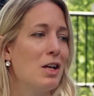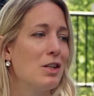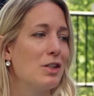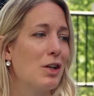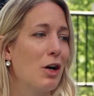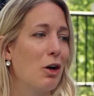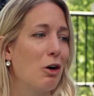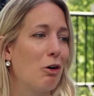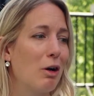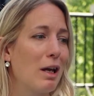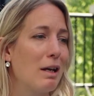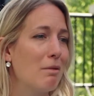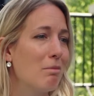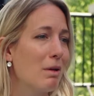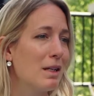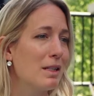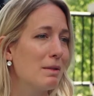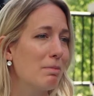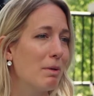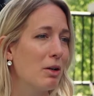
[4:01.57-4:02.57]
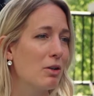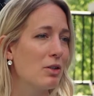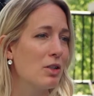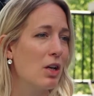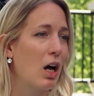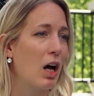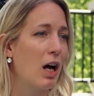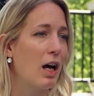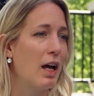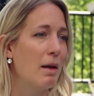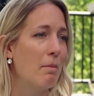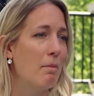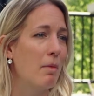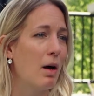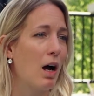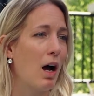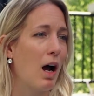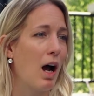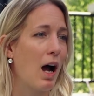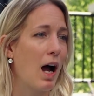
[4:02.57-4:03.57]
So in my spare time,
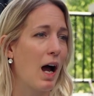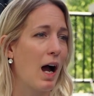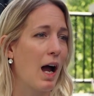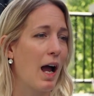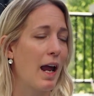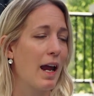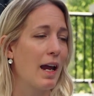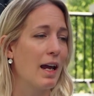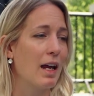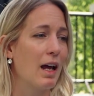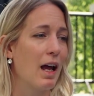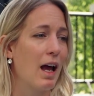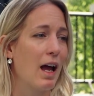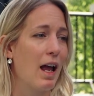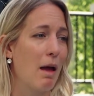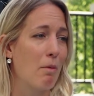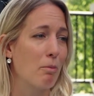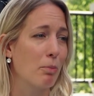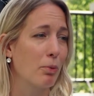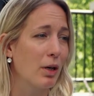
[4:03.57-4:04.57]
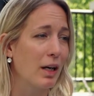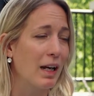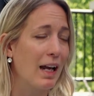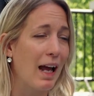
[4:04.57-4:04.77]
I am pretty